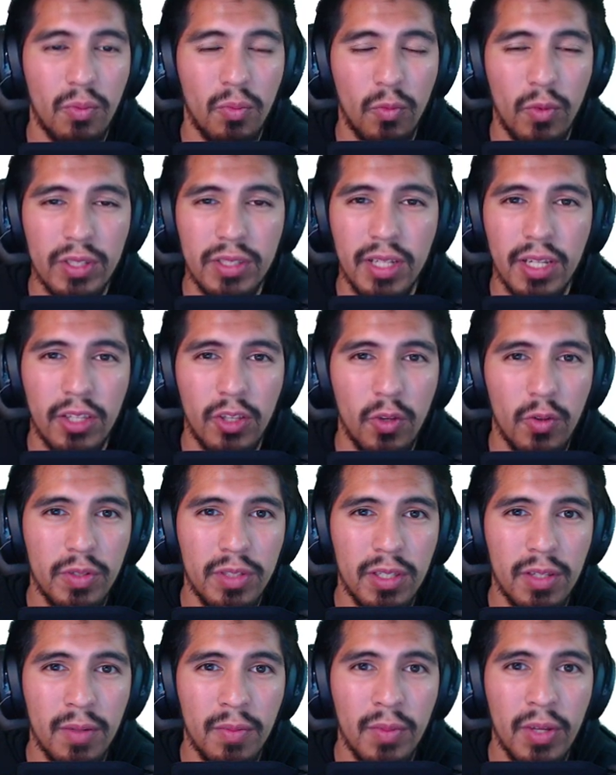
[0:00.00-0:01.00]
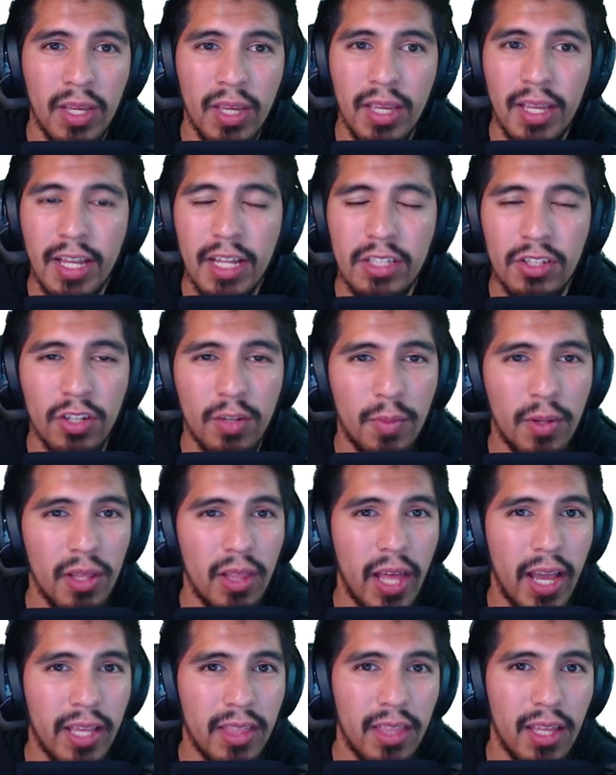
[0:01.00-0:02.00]
Once I use them, it's going to be
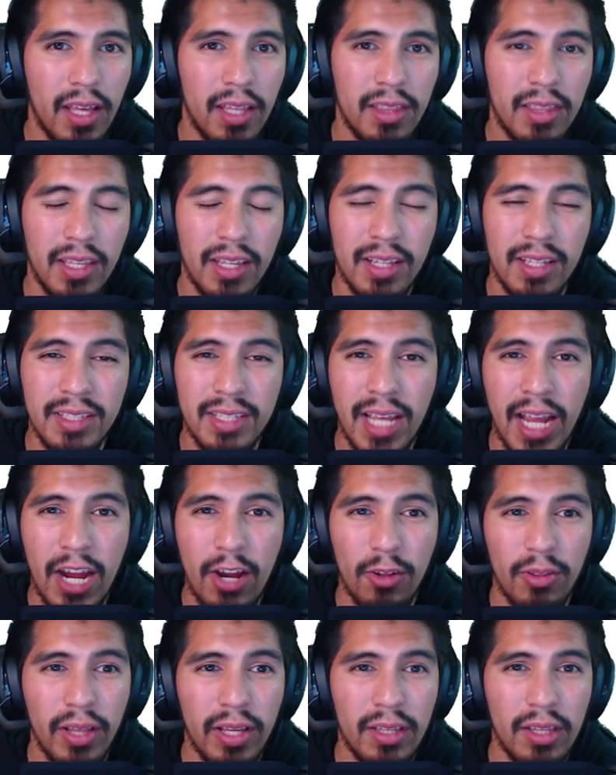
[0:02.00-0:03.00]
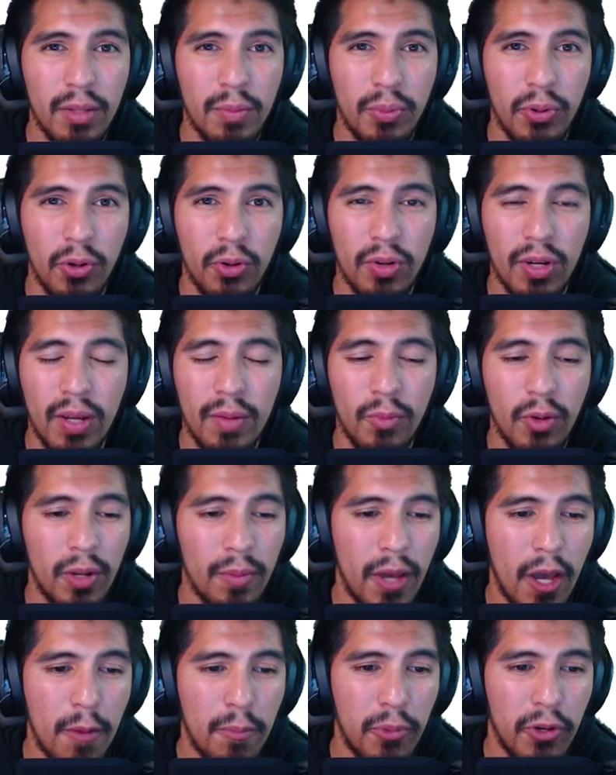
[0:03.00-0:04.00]
like that the entire length of the program when I'm
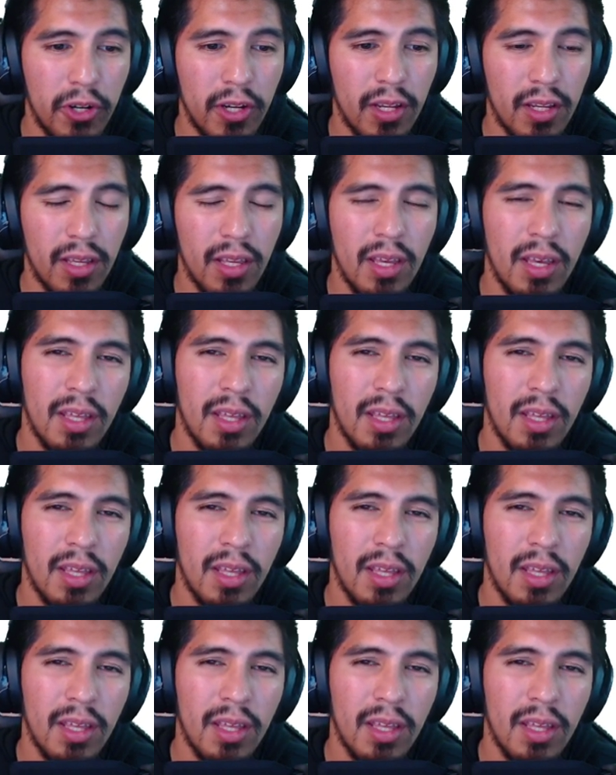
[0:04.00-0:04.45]
outputting.